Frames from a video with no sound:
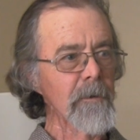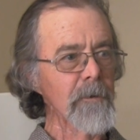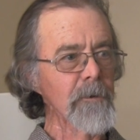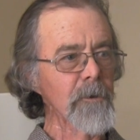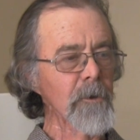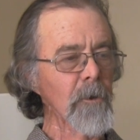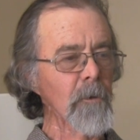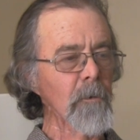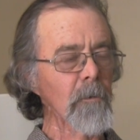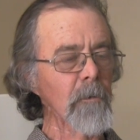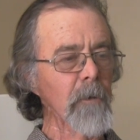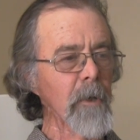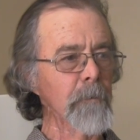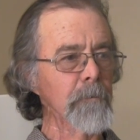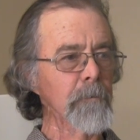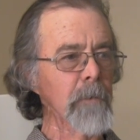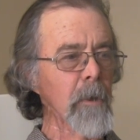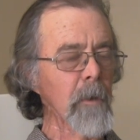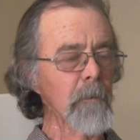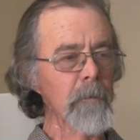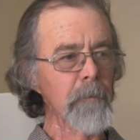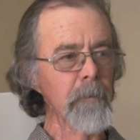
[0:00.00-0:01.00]
so
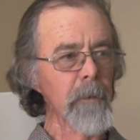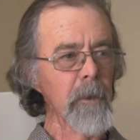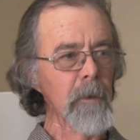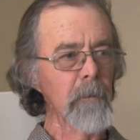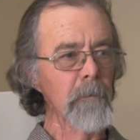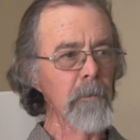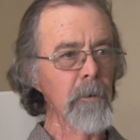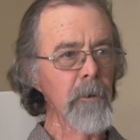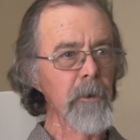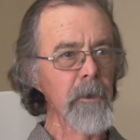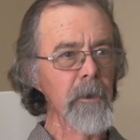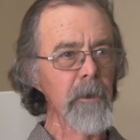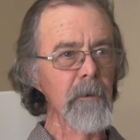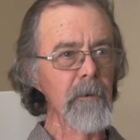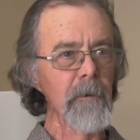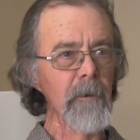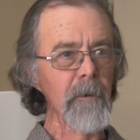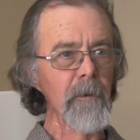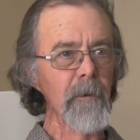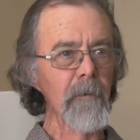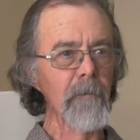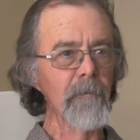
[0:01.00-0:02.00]
that probably made a pretty
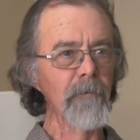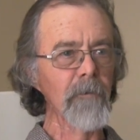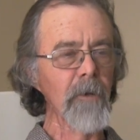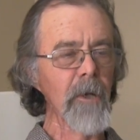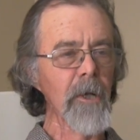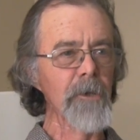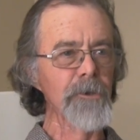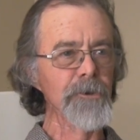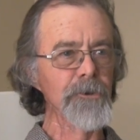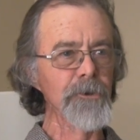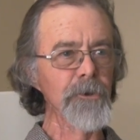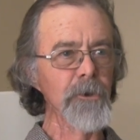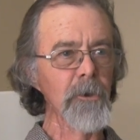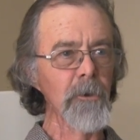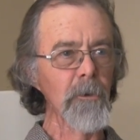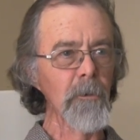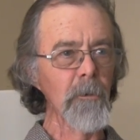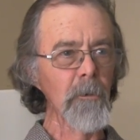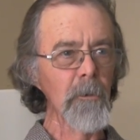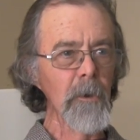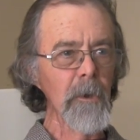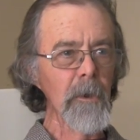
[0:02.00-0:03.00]
little flash
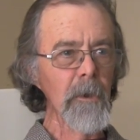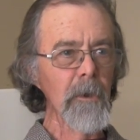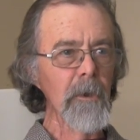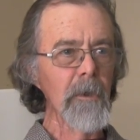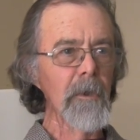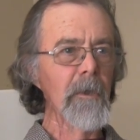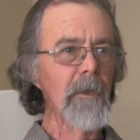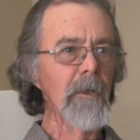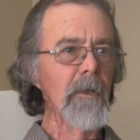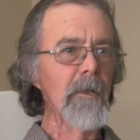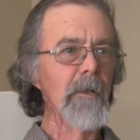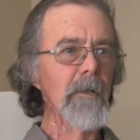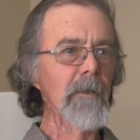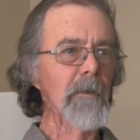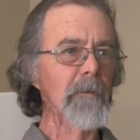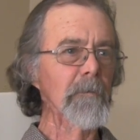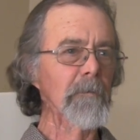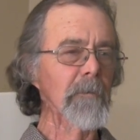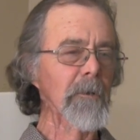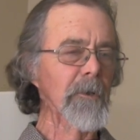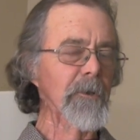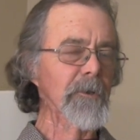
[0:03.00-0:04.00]
too.
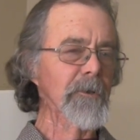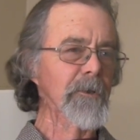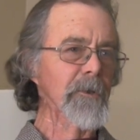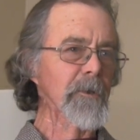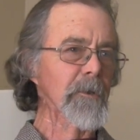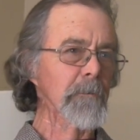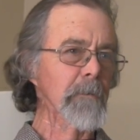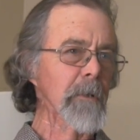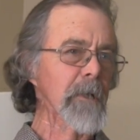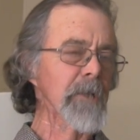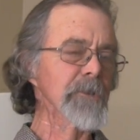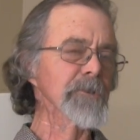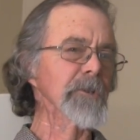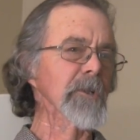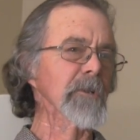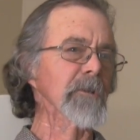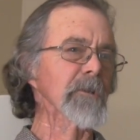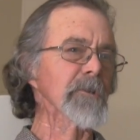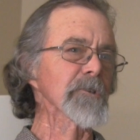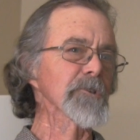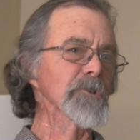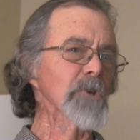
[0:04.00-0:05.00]
But it
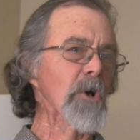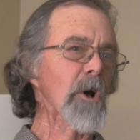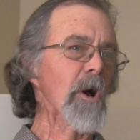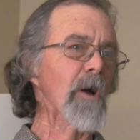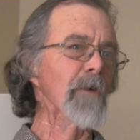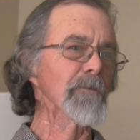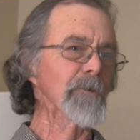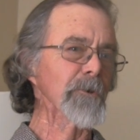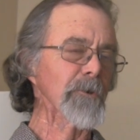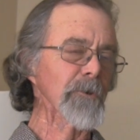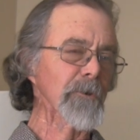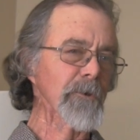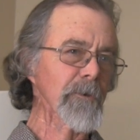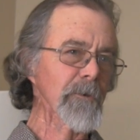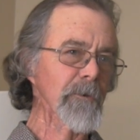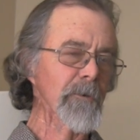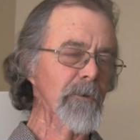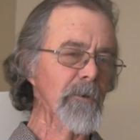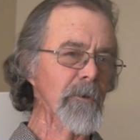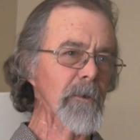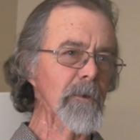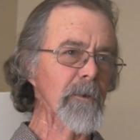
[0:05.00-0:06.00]
basically softened
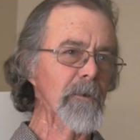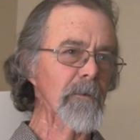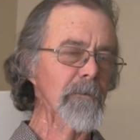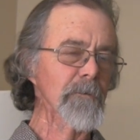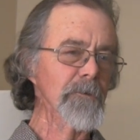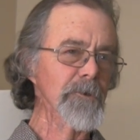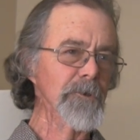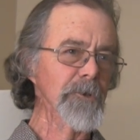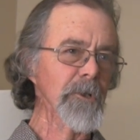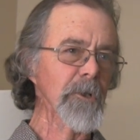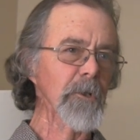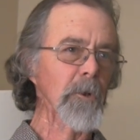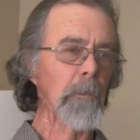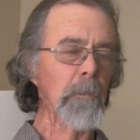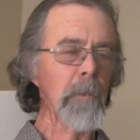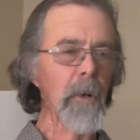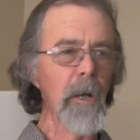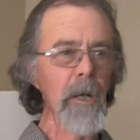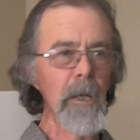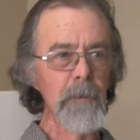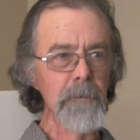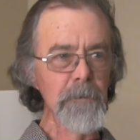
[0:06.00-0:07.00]
the steel
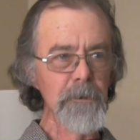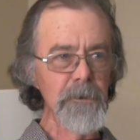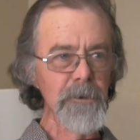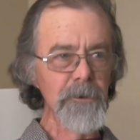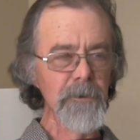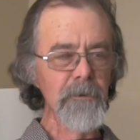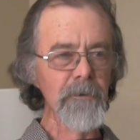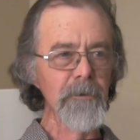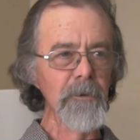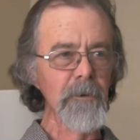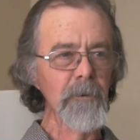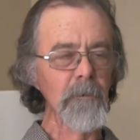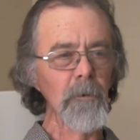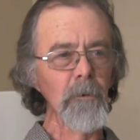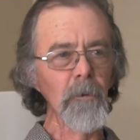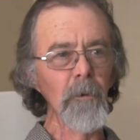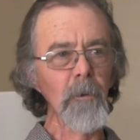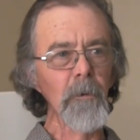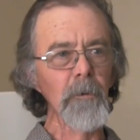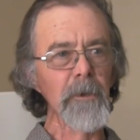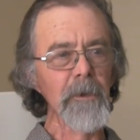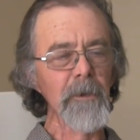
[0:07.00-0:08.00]
pipes that were
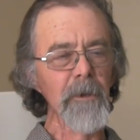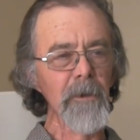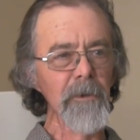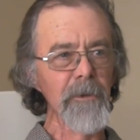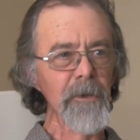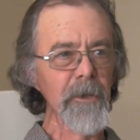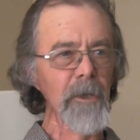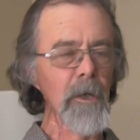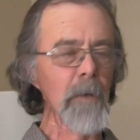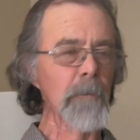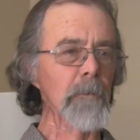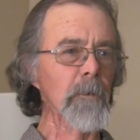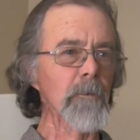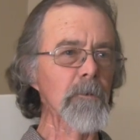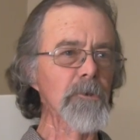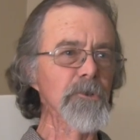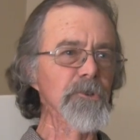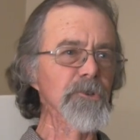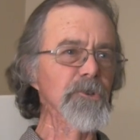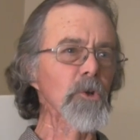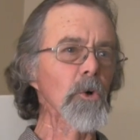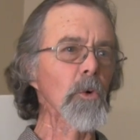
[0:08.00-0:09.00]
holding the thing up. It
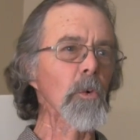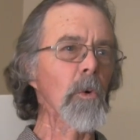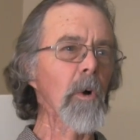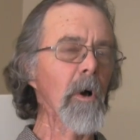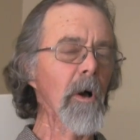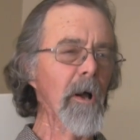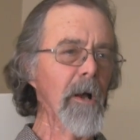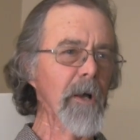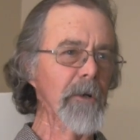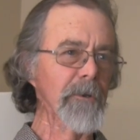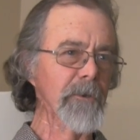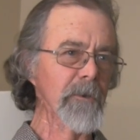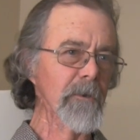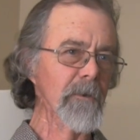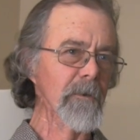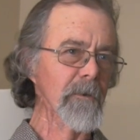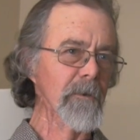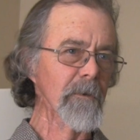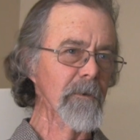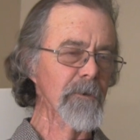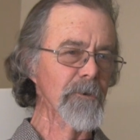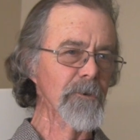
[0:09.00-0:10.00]
was so hot
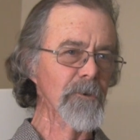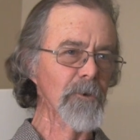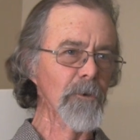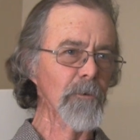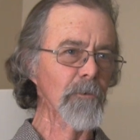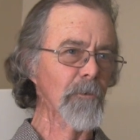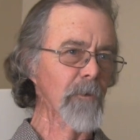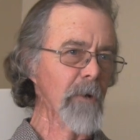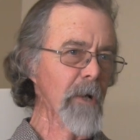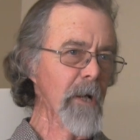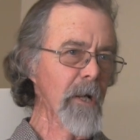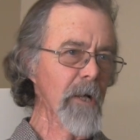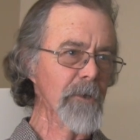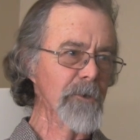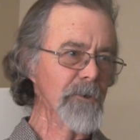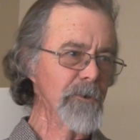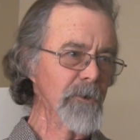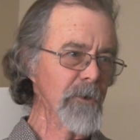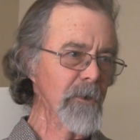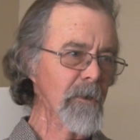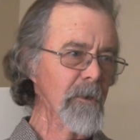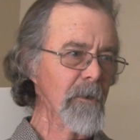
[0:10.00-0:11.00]
and so
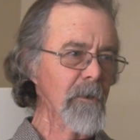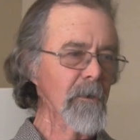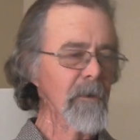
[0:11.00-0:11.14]
fast.